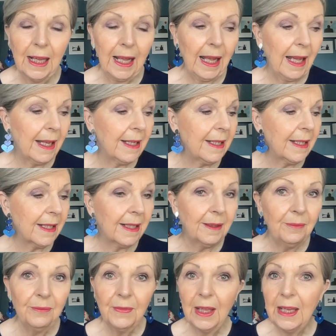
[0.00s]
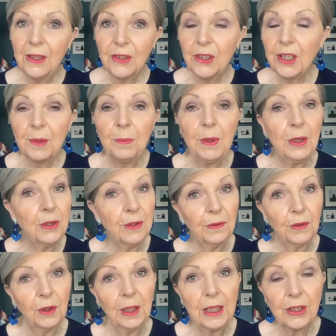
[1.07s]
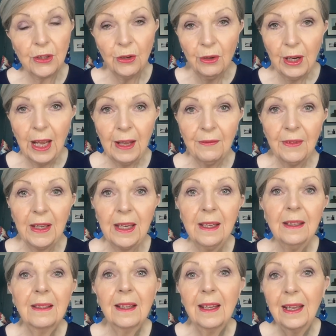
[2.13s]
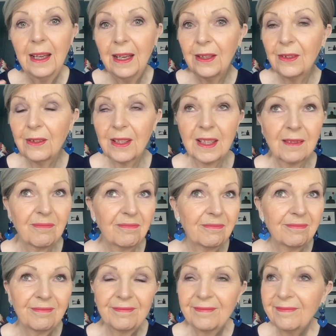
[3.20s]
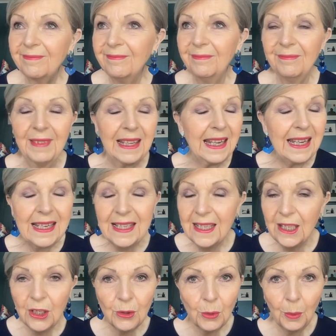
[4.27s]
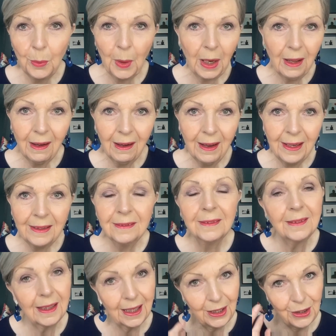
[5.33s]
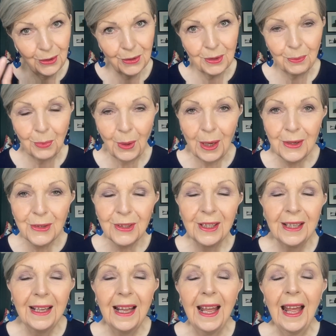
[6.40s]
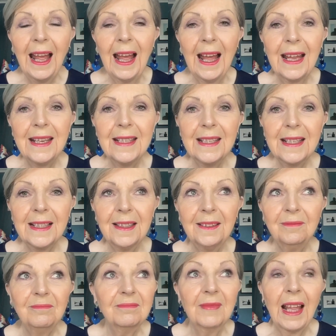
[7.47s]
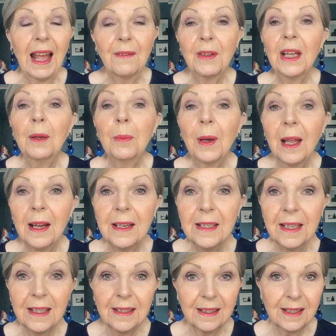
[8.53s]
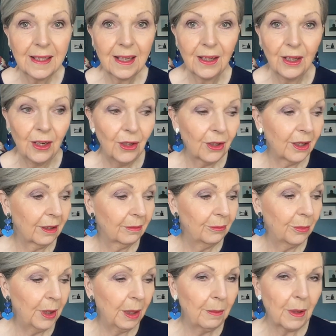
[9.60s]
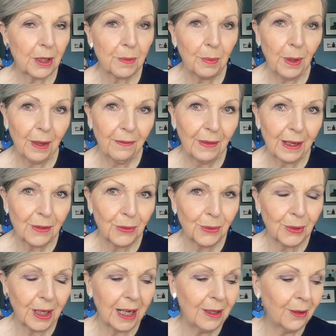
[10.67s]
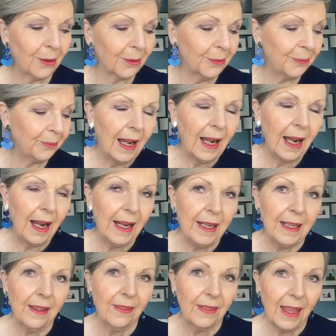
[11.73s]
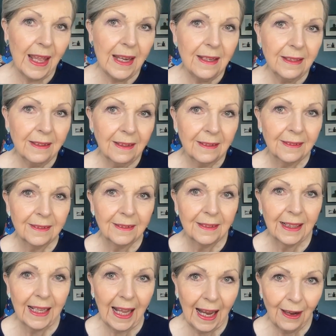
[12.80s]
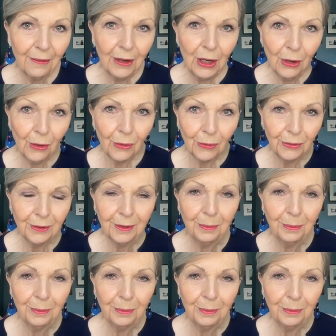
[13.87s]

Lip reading: And it's just beautiful. It's not heavy. It's easy to apply. I use a brush, and having applied it, it's going to look pretty much perfect all day long. I then carry on